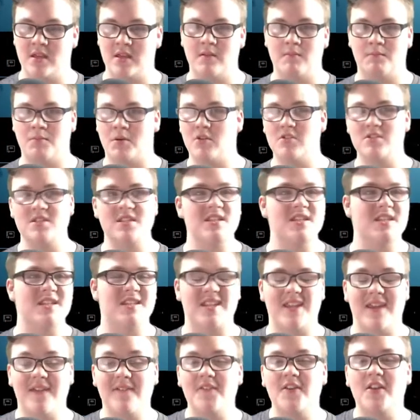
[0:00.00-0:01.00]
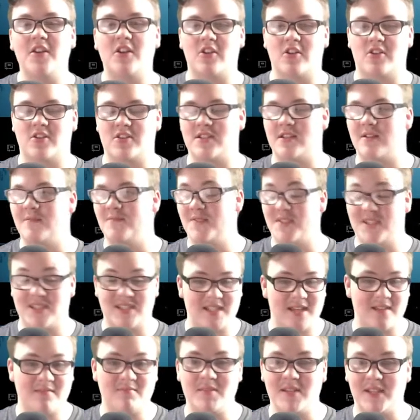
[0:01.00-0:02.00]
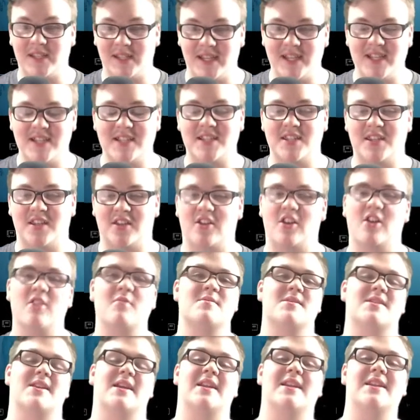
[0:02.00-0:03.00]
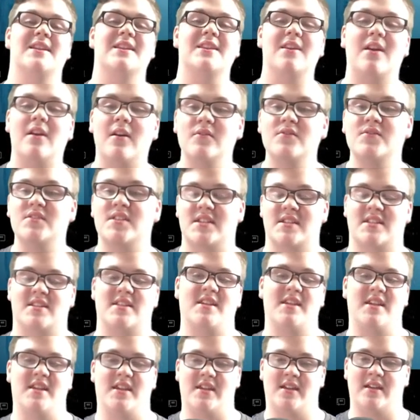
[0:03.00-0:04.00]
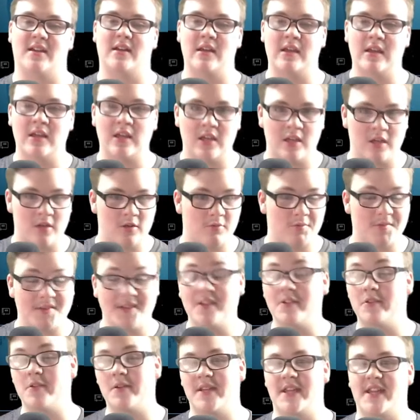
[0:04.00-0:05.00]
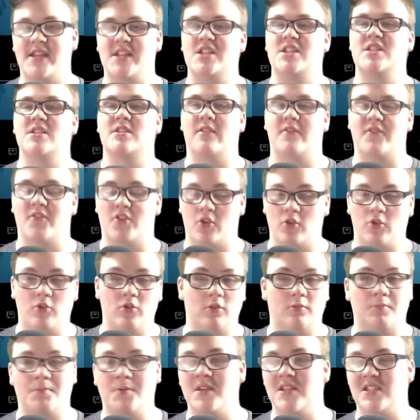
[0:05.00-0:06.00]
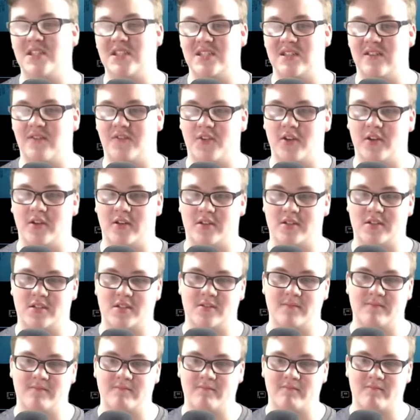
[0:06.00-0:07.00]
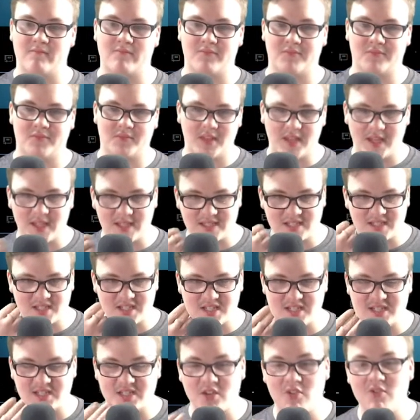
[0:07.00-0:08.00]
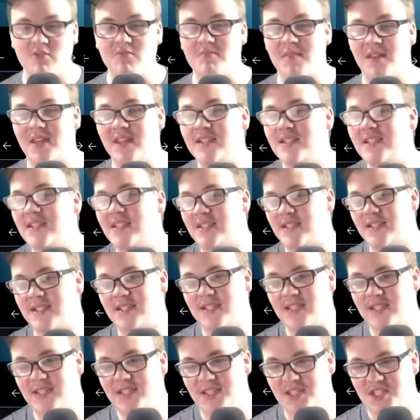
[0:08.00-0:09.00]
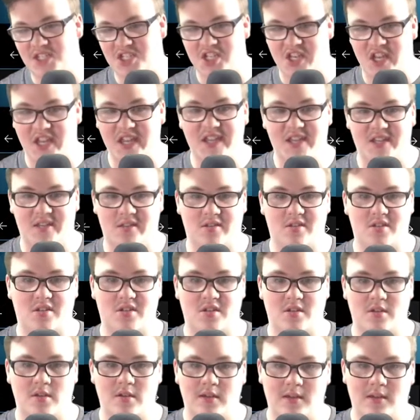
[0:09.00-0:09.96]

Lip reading: post it to DeviantArt or something, send me links in the comments. I love to see recreations of your old pieces of art. It's just so amazing to see the change.